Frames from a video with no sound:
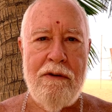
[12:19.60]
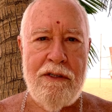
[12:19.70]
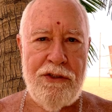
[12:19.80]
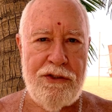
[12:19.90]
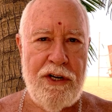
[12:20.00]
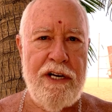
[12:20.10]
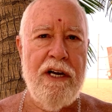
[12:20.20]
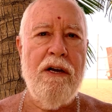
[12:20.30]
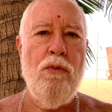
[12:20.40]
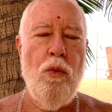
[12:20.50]

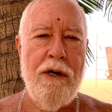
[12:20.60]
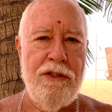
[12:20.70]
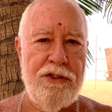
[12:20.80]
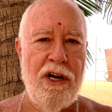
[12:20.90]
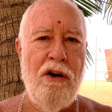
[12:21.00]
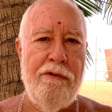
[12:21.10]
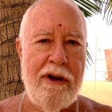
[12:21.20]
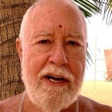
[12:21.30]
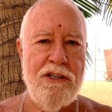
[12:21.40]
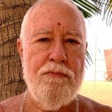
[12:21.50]
seeing oneself
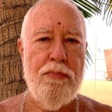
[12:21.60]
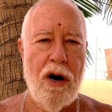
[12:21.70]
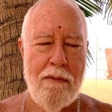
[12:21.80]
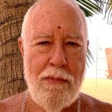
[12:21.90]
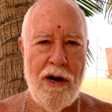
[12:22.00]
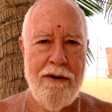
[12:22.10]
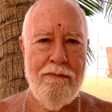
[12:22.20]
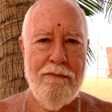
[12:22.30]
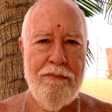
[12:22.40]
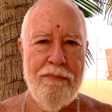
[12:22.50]
as Brahman